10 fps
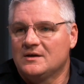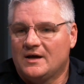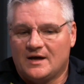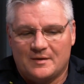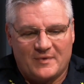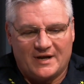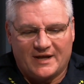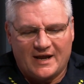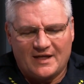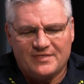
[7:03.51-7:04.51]
And
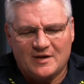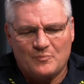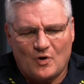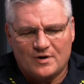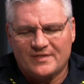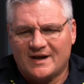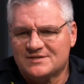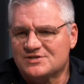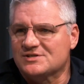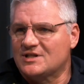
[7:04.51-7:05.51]
again, I think part of that
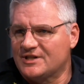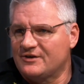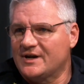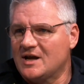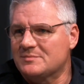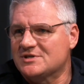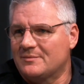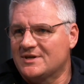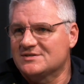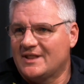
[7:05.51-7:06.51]
is just clearing up some
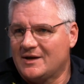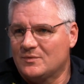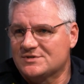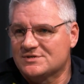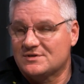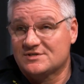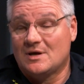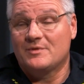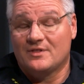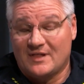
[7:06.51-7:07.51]
of these languages,
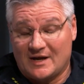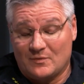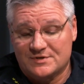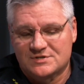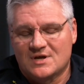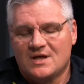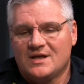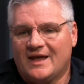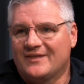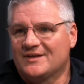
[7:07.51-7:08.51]
some of the language
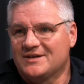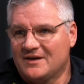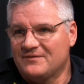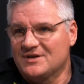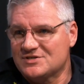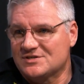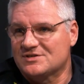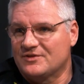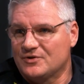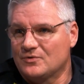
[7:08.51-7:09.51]
and the definitions
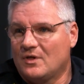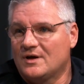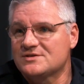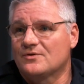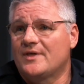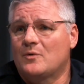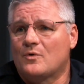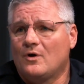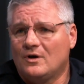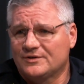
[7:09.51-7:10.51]
in the new law so that
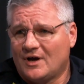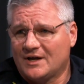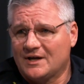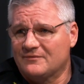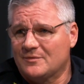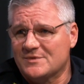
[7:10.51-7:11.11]
we're all talking from